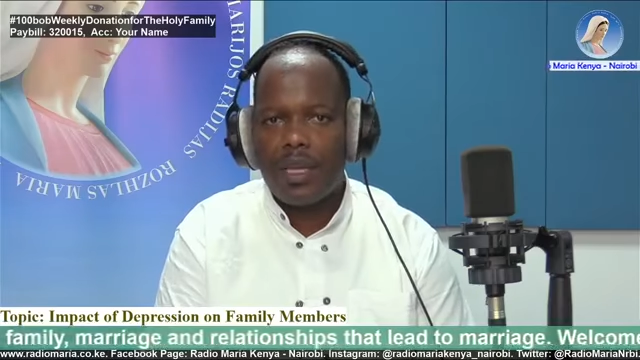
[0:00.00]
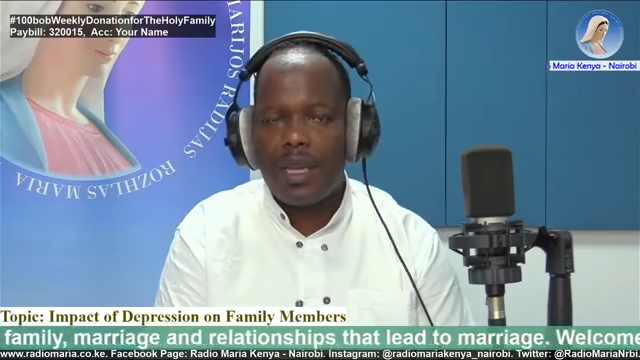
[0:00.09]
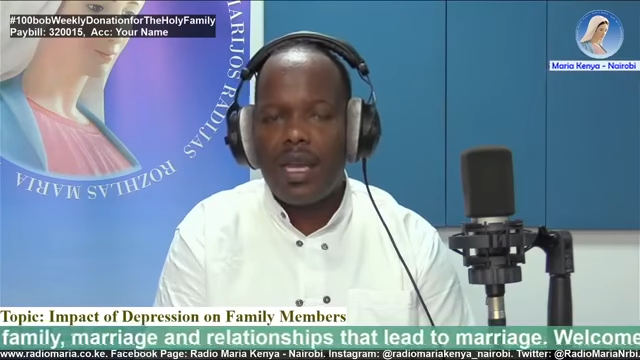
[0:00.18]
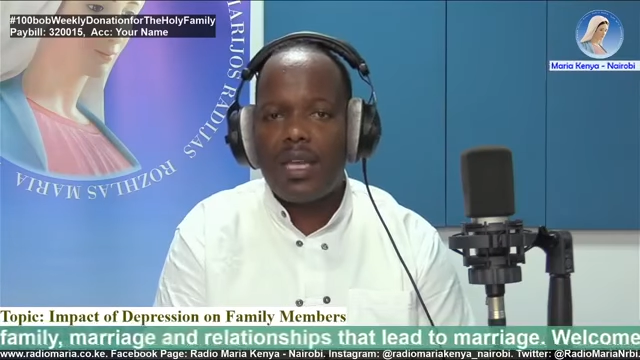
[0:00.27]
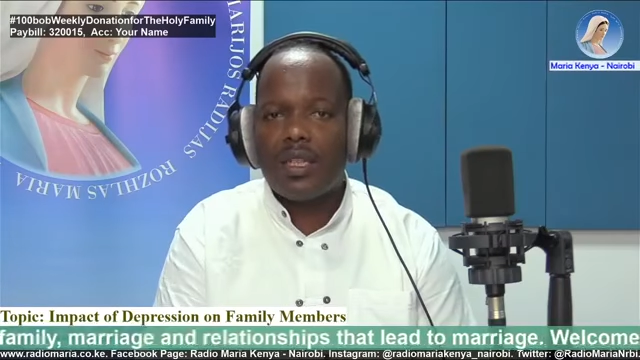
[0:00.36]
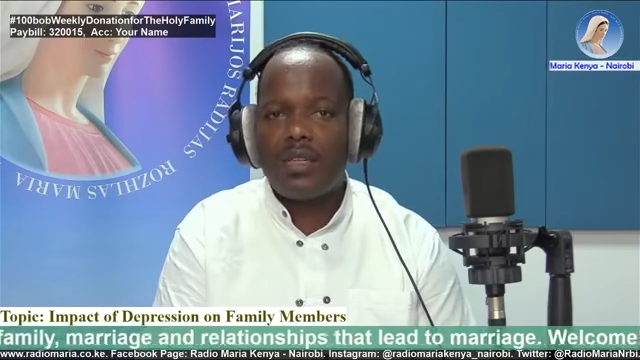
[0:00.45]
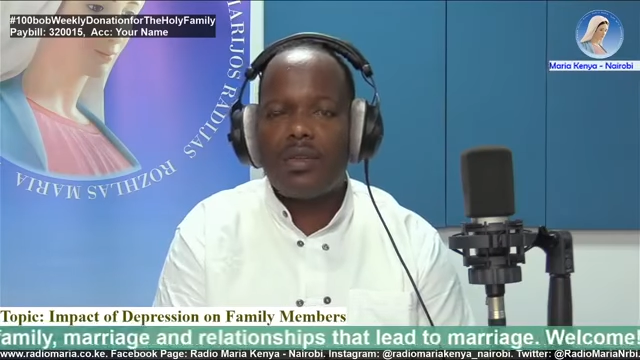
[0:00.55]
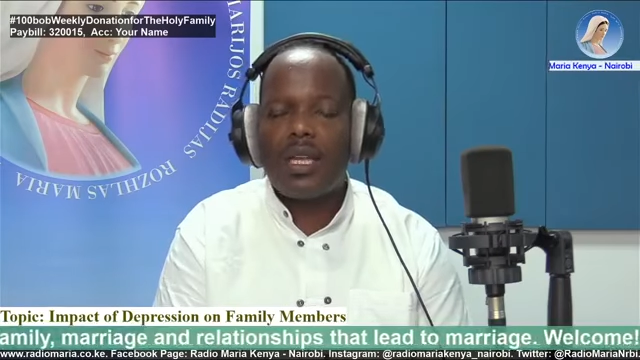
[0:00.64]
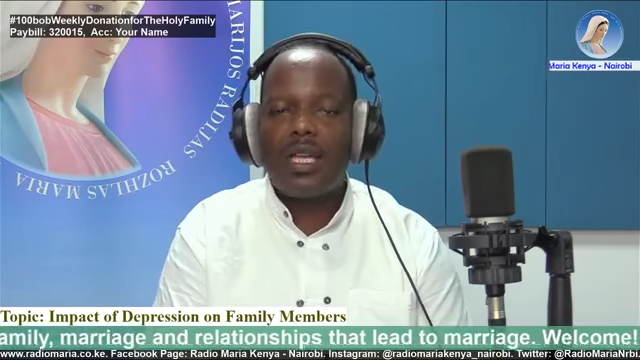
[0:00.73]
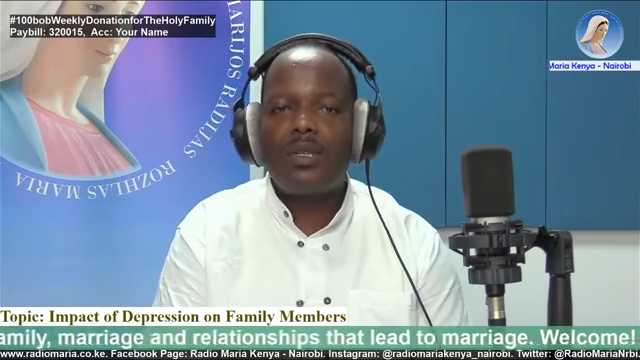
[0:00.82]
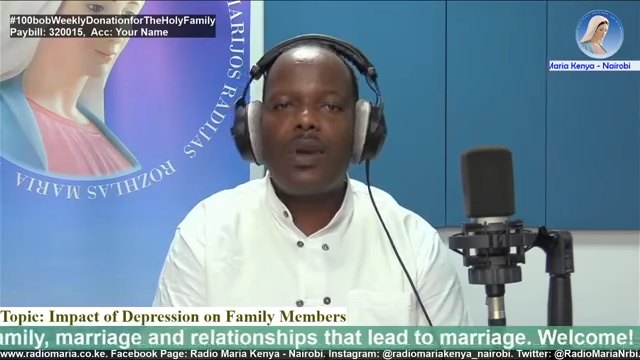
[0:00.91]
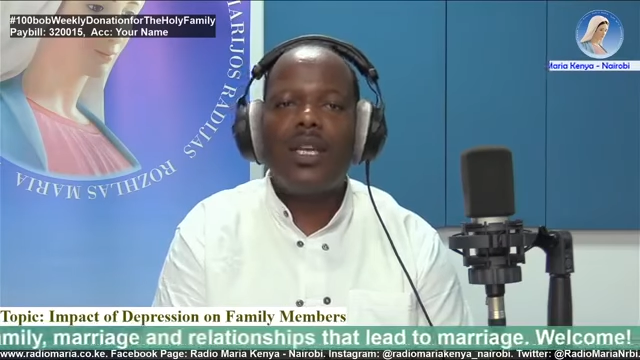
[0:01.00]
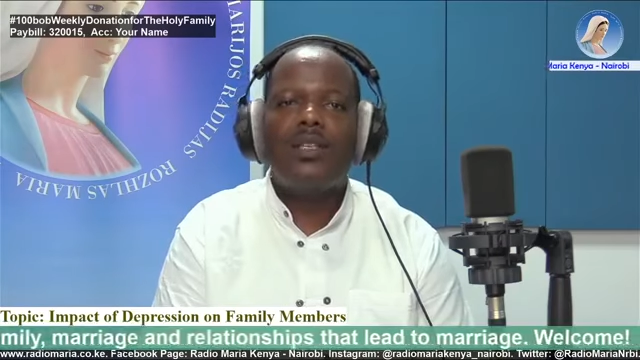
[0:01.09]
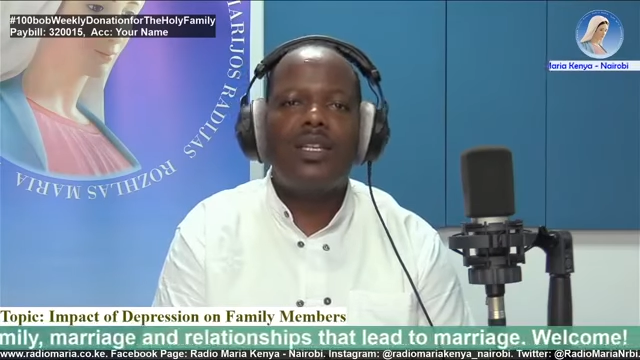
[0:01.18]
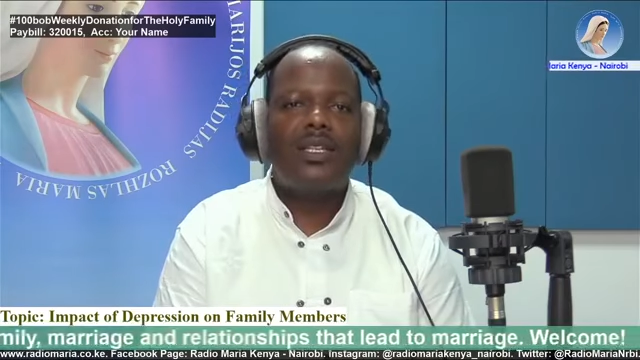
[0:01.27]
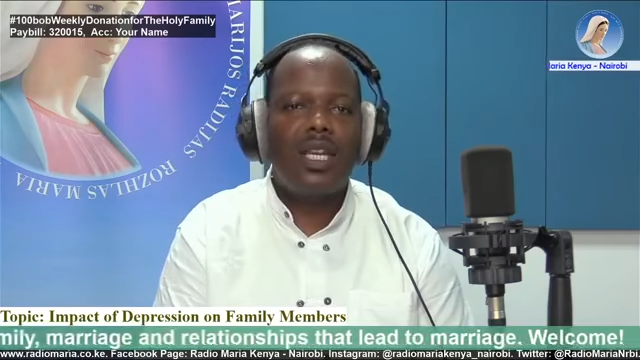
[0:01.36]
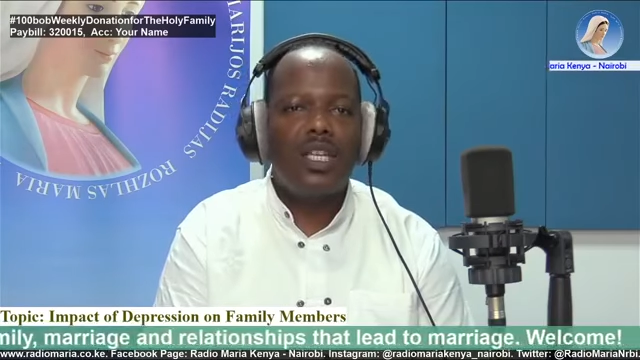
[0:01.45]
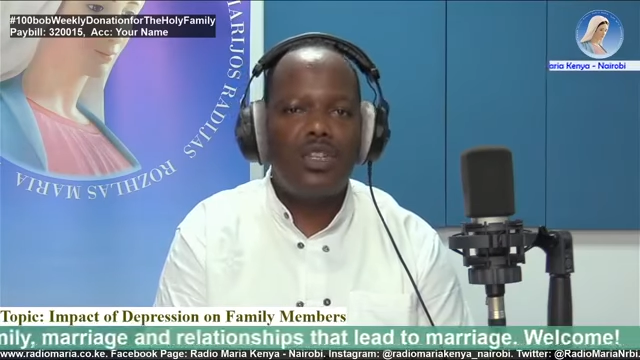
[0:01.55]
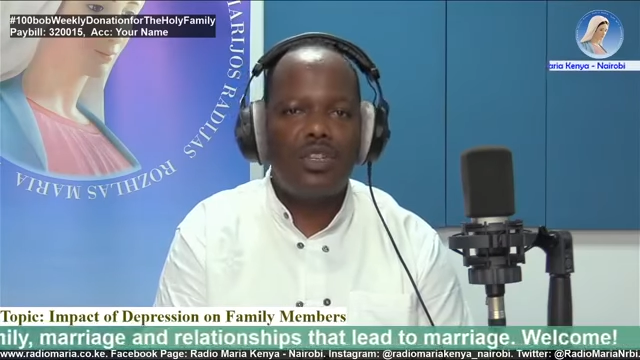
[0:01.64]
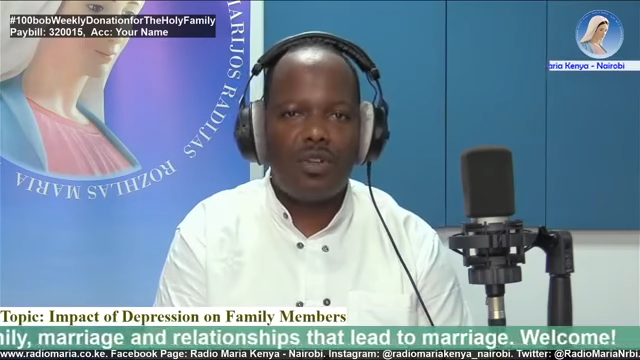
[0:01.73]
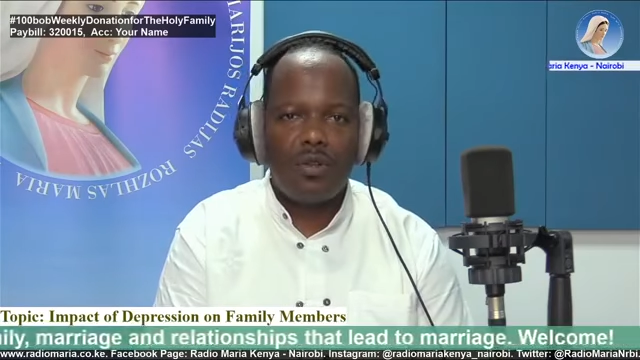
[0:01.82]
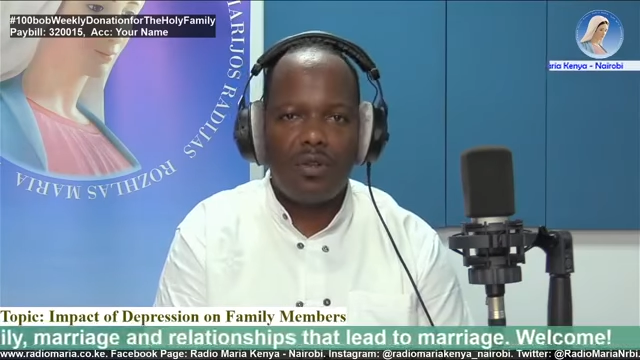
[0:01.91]
And so that's why it's
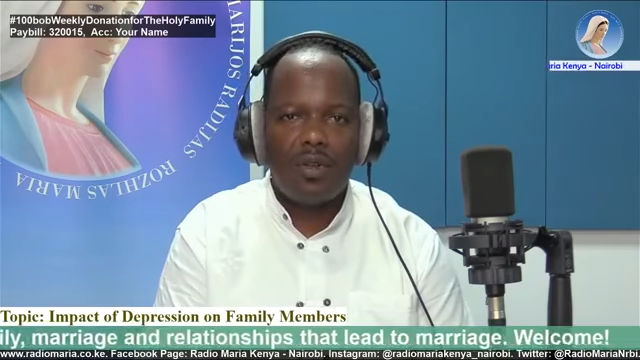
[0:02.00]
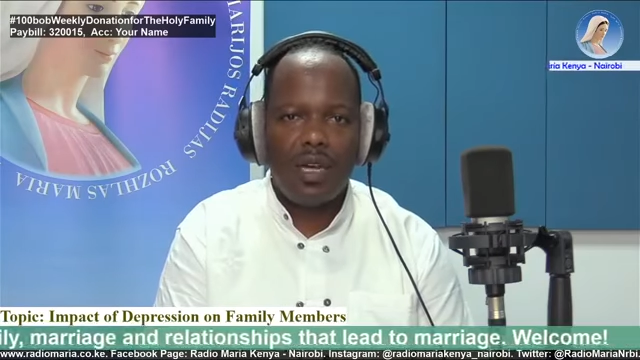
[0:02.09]
essential,